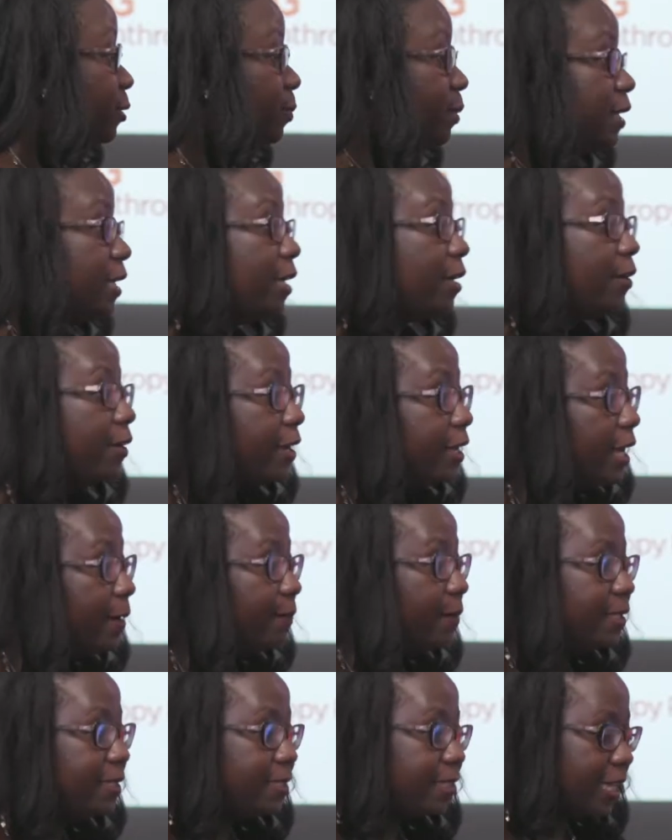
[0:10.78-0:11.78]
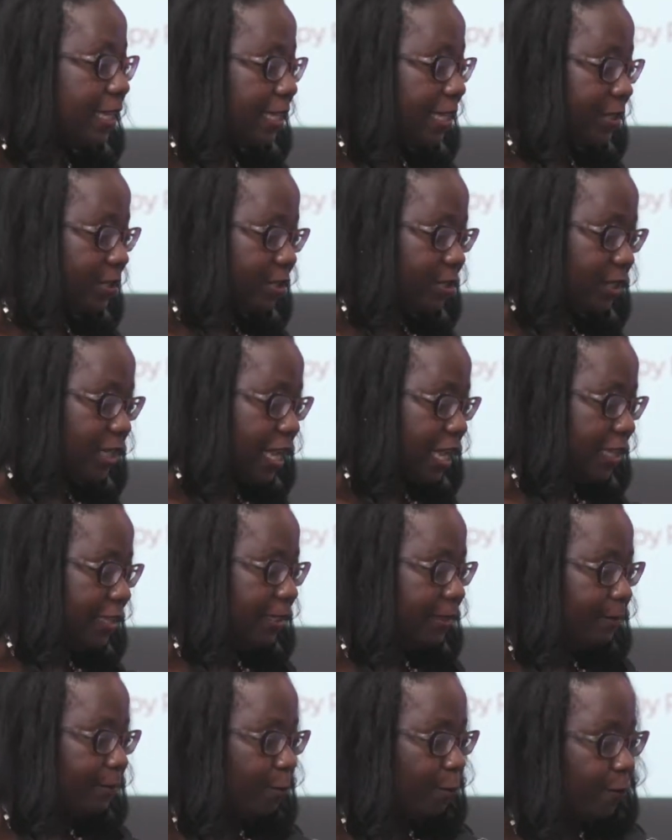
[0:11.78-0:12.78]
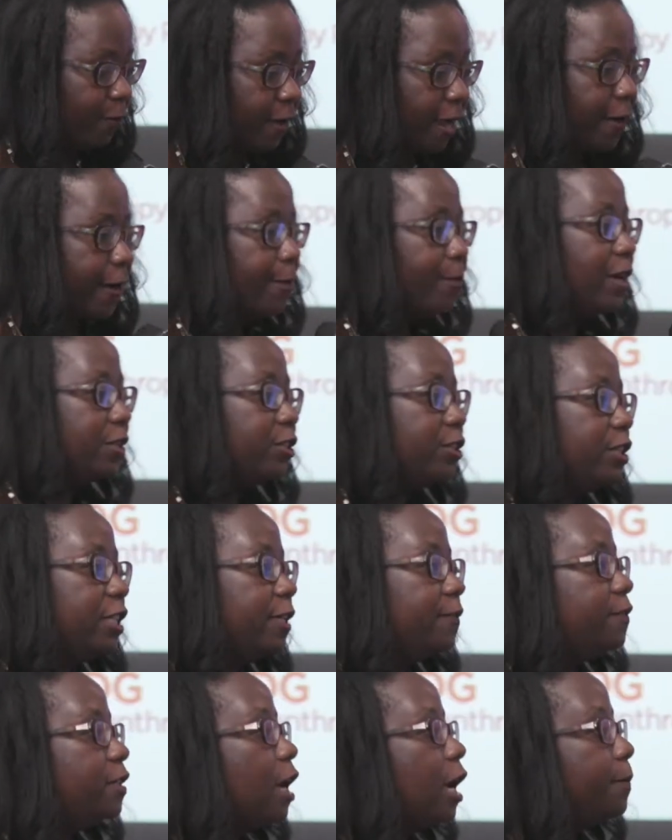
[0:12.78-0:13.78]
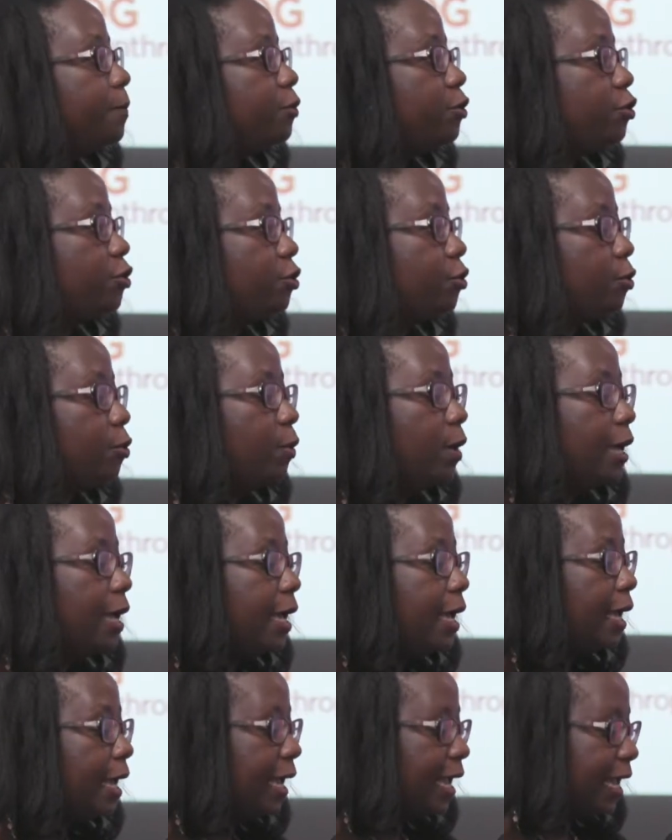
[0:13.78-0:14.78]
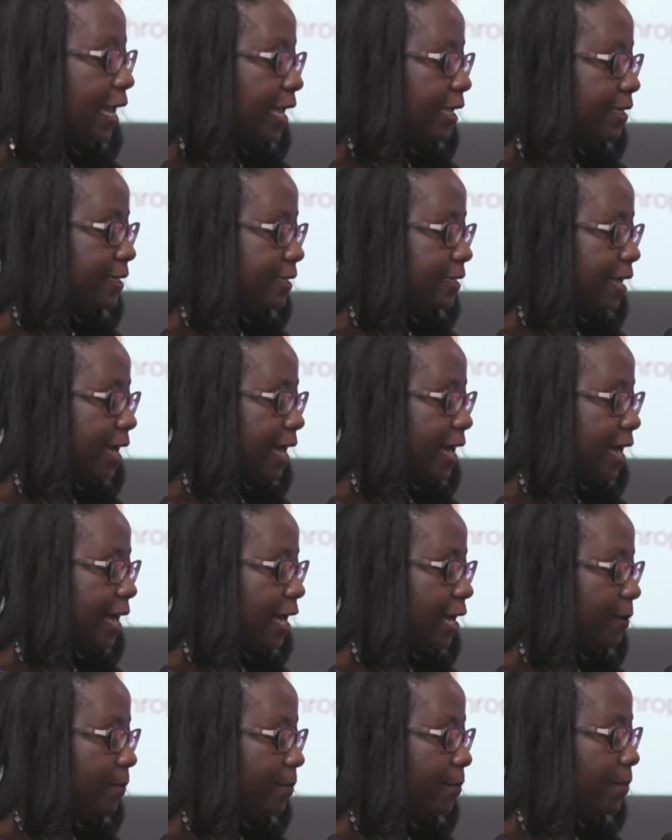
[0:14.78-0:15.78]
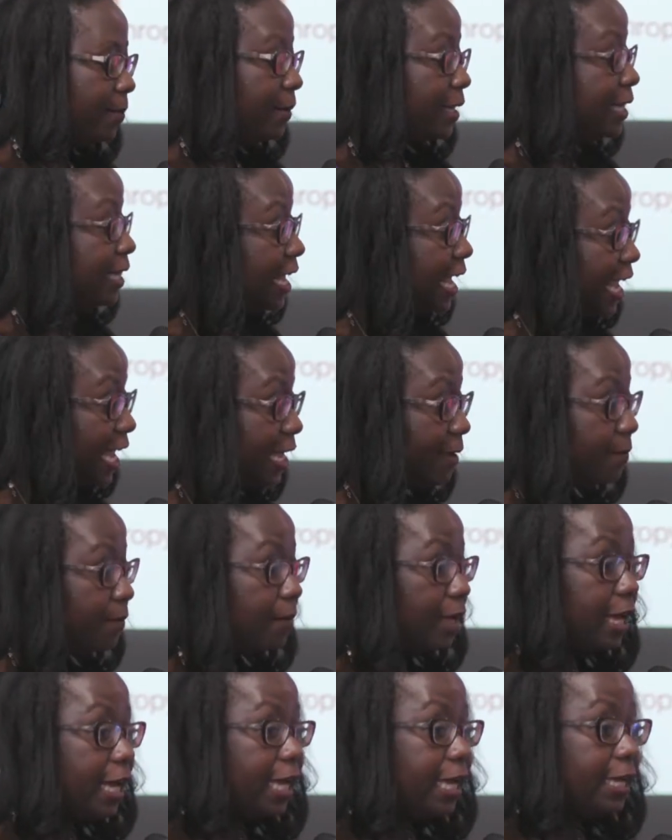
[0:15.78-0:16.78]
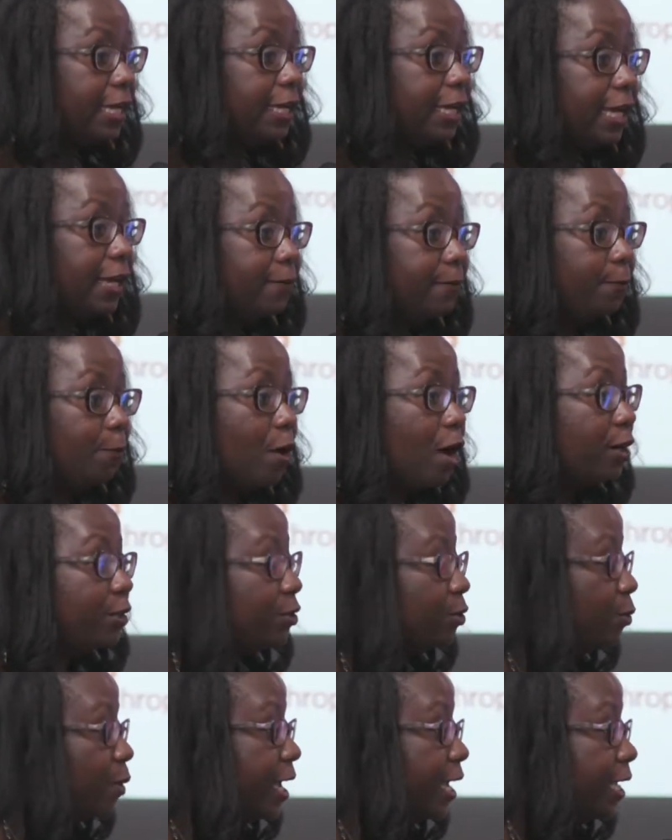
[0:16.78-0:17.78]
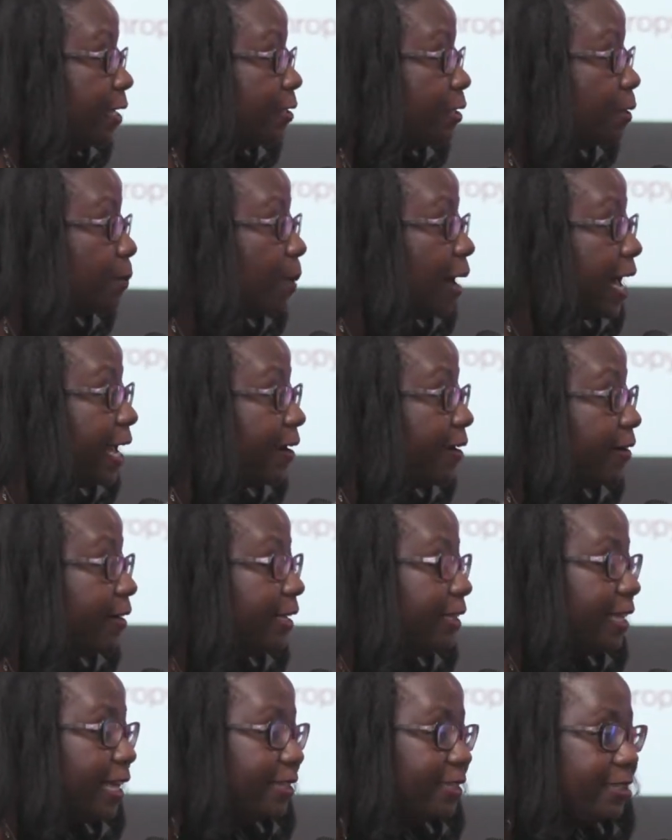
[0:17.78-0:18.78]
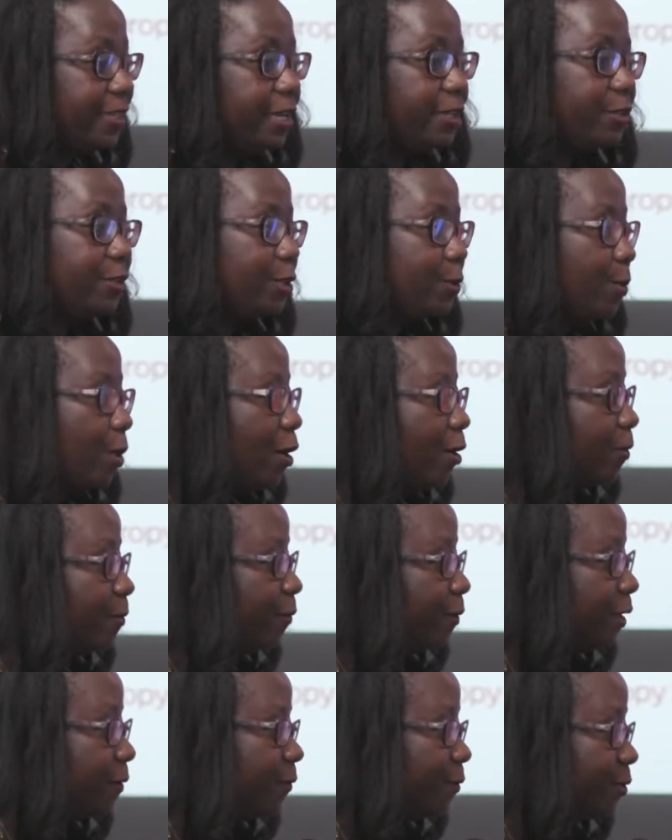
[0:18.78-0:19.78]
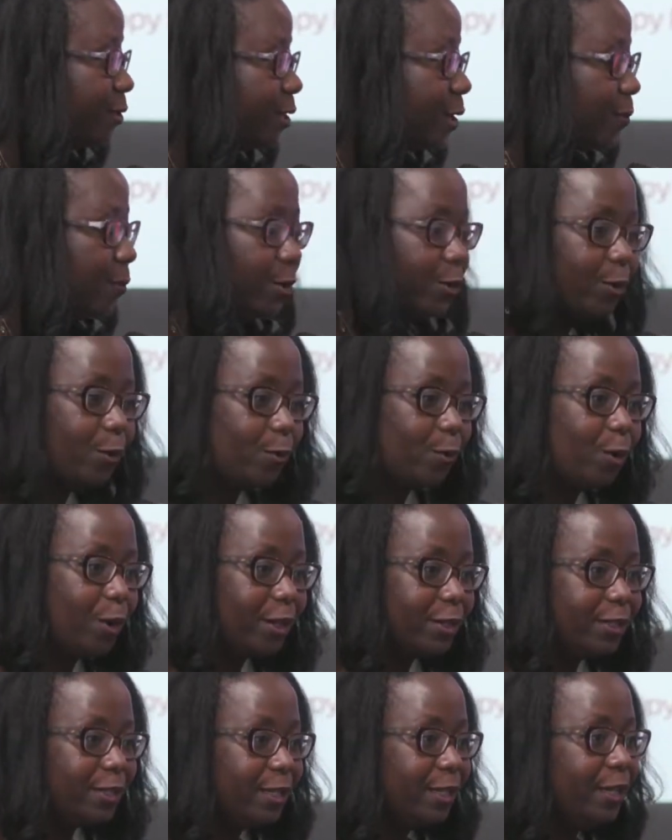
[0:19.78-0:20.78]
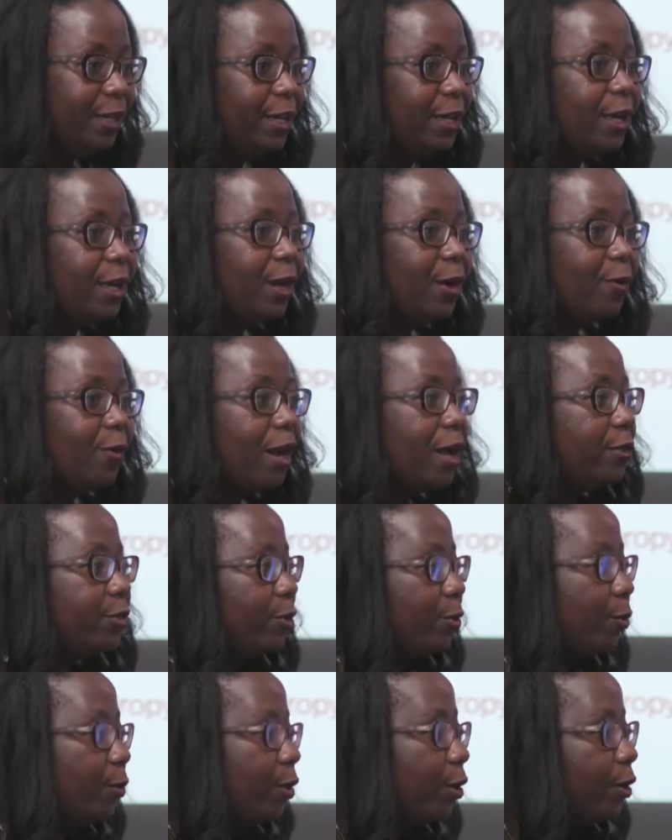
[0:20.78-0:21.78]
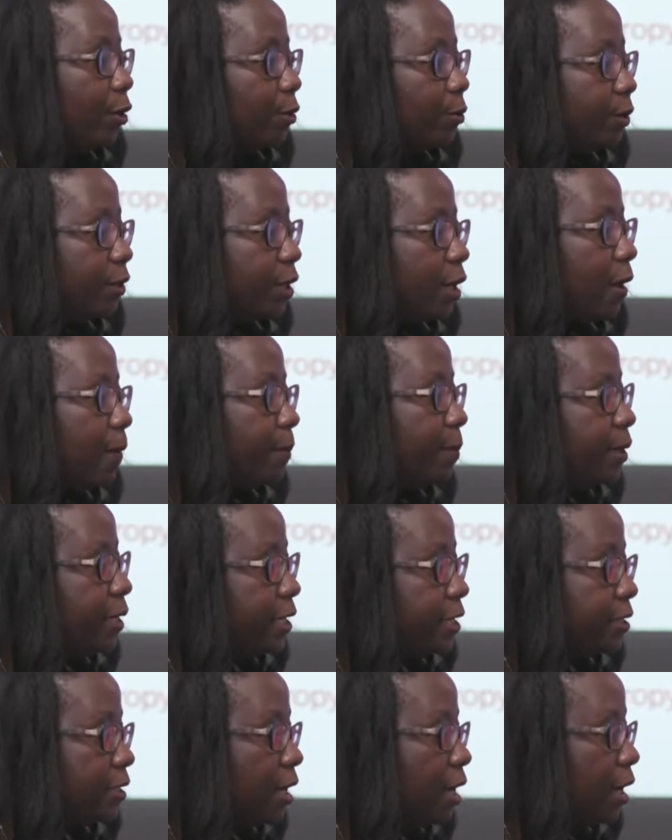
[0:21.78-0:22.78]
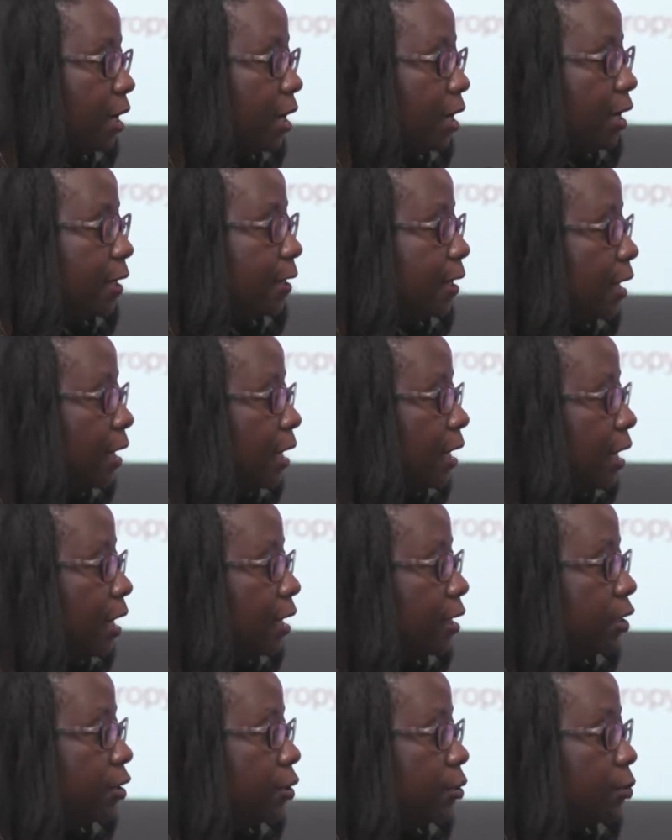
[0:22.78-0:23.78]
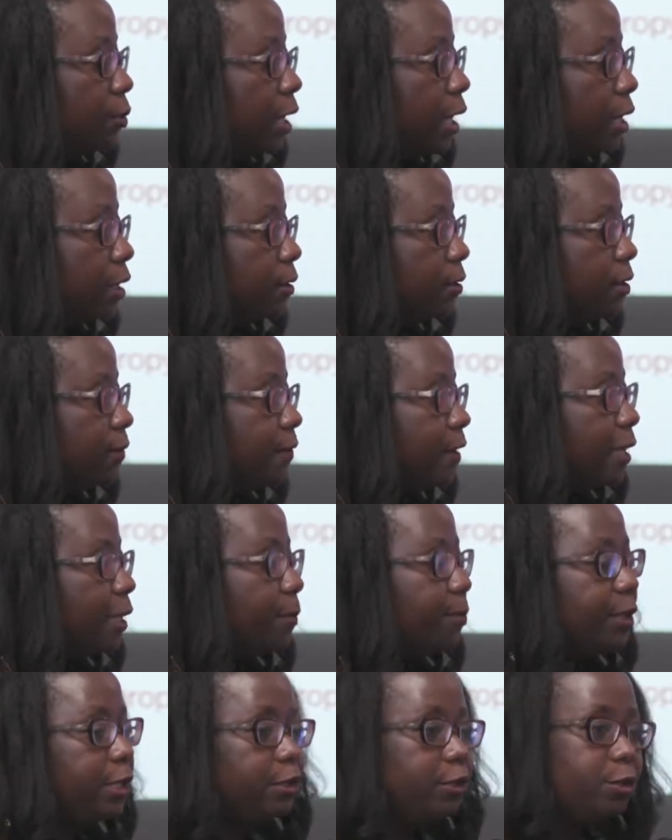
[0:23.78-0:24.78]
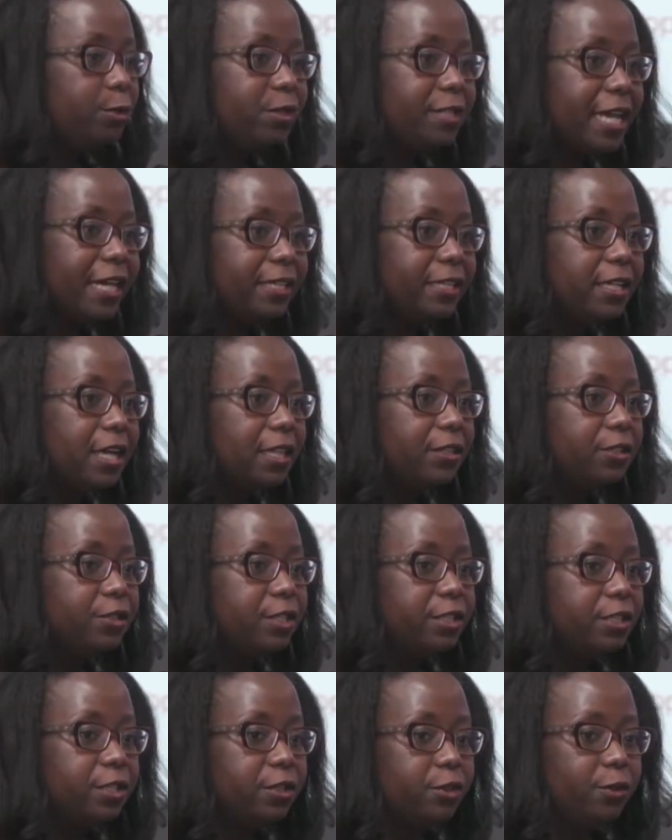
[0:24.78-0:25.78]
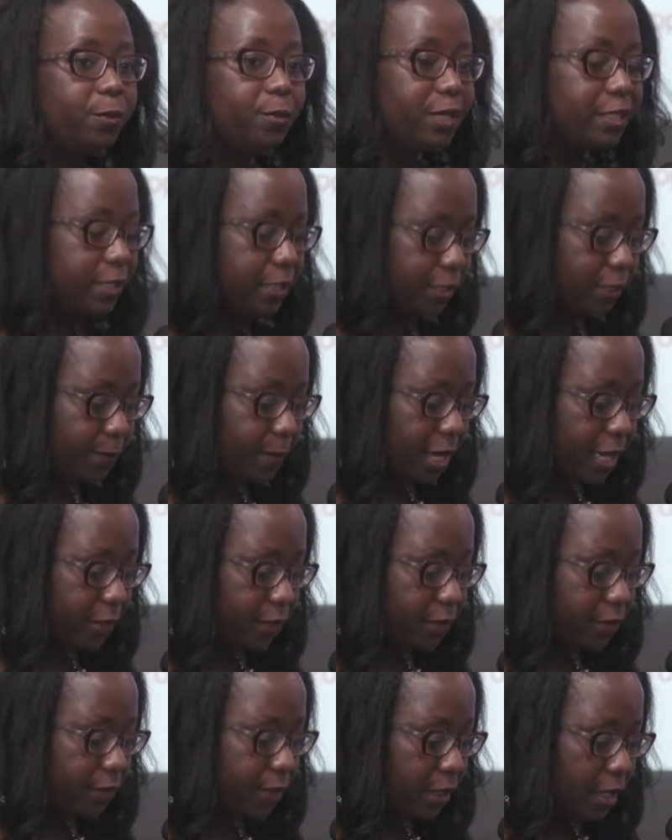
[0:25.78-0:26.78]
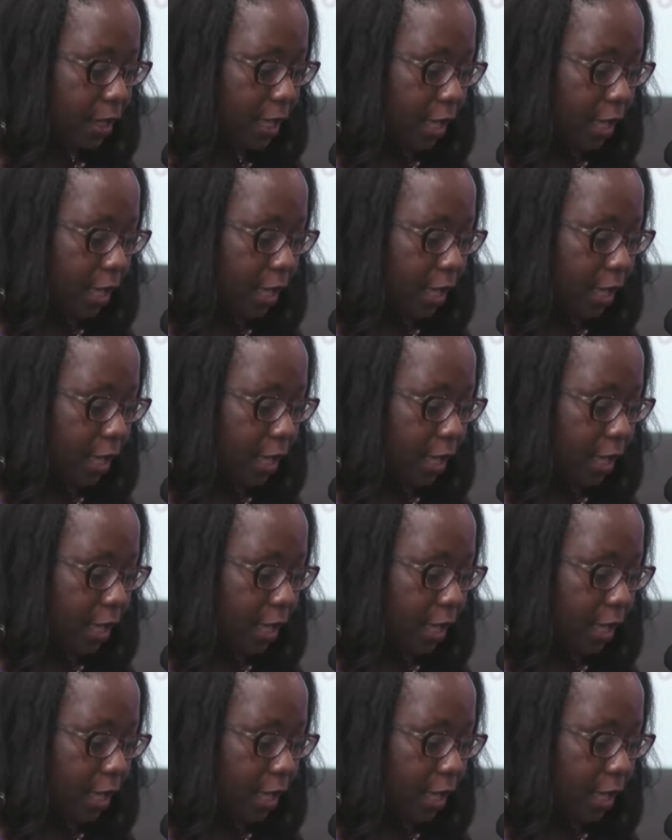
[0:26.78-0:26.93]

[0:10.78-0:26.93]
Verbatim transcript: to be here, and I must say that today very much lived up to its um, name, I have walked away inspired, and that's not a small feat for someone who works around the world with companies, on, uh, you know, developing new technologies and new business models.